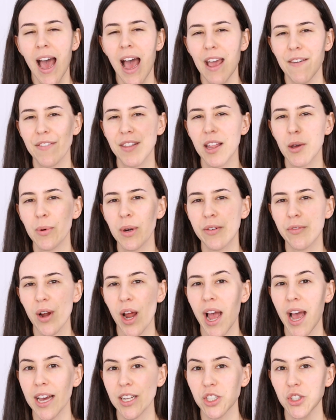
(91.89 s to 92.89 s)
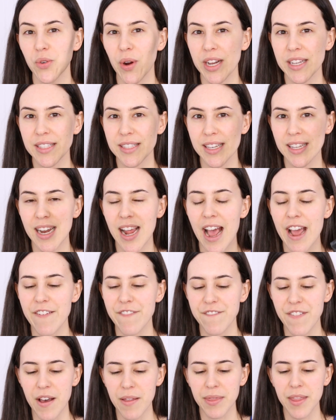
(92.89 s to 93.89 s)
I feel like whenever I had dry skin I
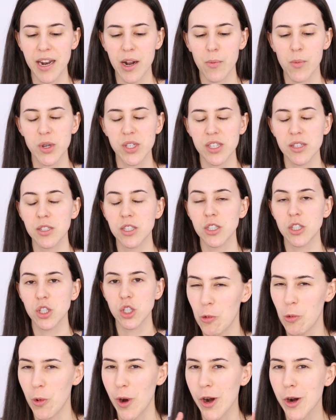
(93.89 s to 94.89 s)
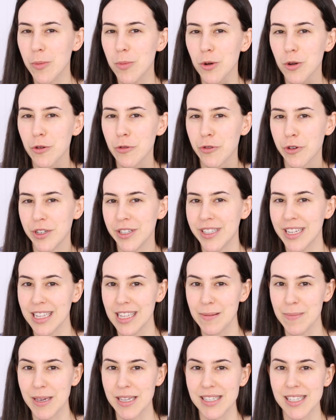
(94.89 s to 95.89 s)
found that it wasn't wearable for a
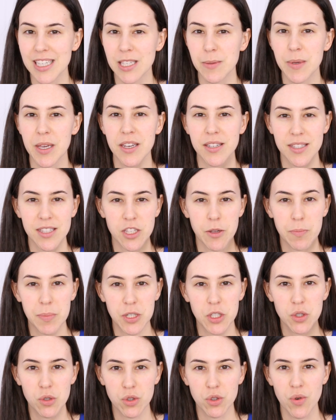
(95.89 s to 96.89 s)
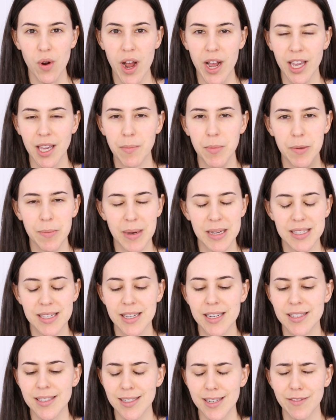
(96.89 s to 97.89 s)
daily basis because it's a bit too drying but my
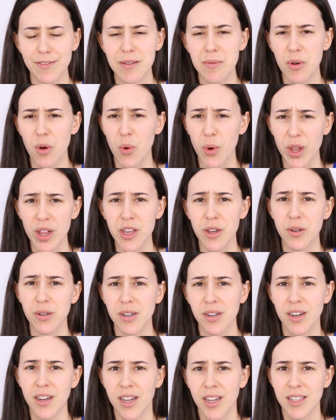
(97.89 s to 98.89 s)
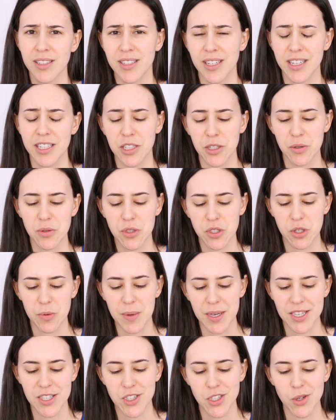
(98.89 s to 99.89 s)
skin is definitely oilier than it used to
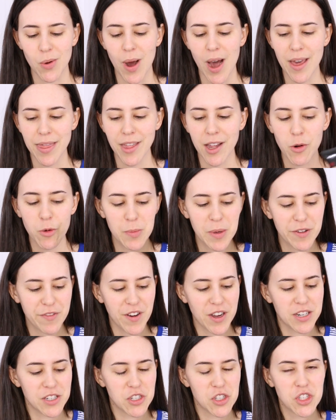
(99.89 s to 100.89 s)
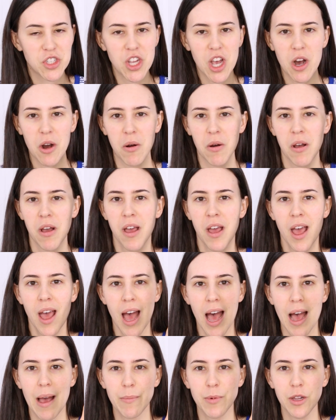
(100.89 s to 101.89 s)
be so I thought it would be fun. So
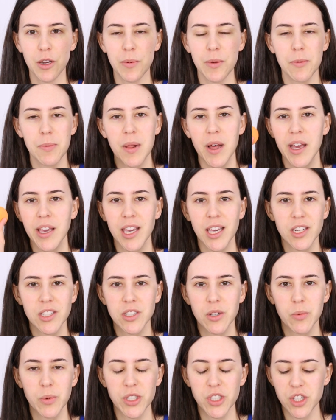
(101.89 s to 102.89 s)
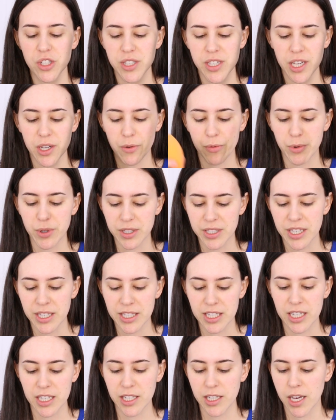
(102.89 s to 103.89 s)
I'm going to be applying it with just a Real
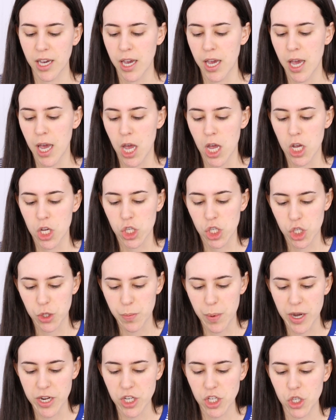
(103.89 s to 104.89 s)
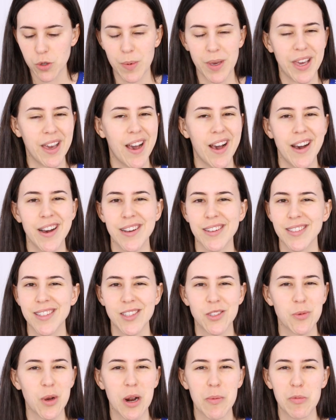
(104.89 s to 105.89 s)
Technique sponge because
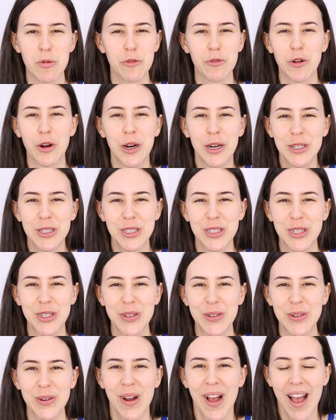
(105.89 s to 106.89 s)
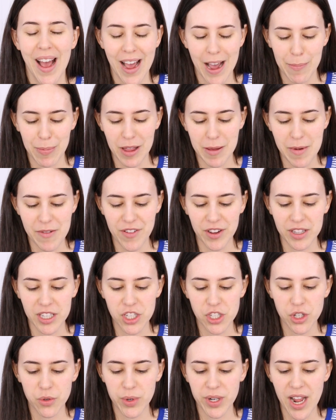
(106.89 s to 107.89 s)
that's what I prefer to apply my
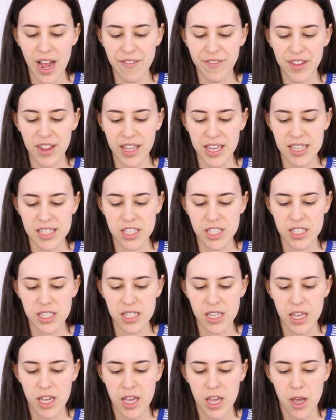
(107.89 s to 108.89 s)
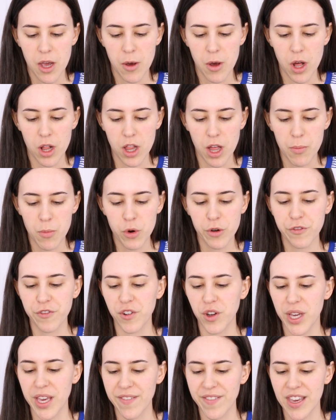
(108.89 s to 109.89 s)
foundation with. I feel like it's a lot more
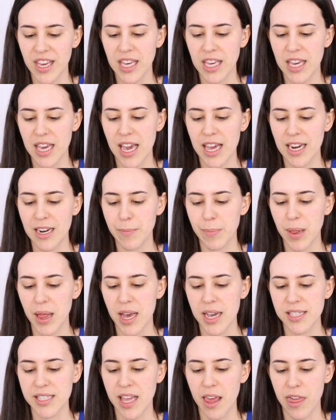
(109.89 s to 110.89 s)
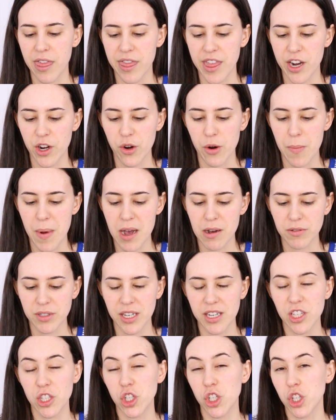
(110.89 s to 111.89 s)
forgiving and it applies a thinner
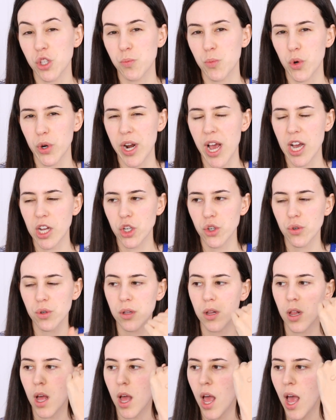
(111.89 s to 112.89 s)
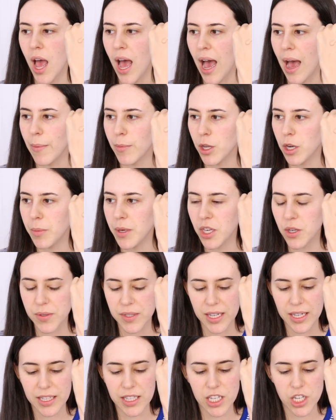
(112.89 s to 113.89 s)
amount and it's just more natural. I'm going to be
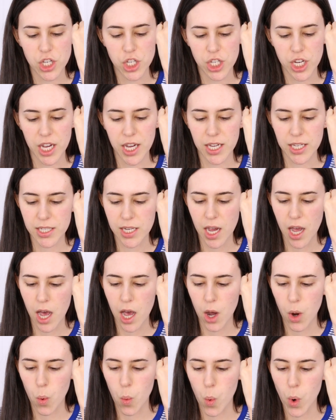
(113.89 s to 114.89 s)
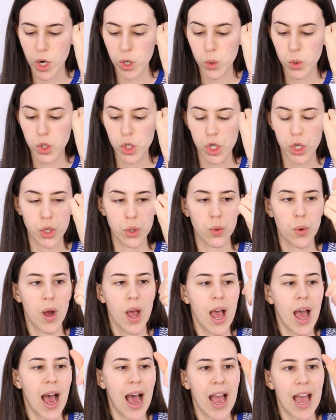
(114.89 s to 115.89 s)
using the shade uh, 102.
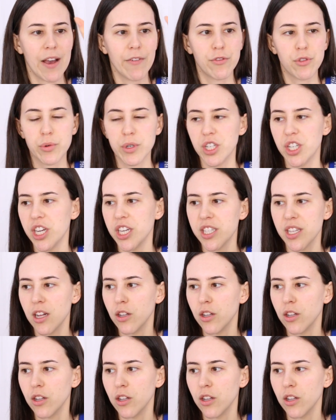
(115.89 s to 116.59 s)
I have three shades.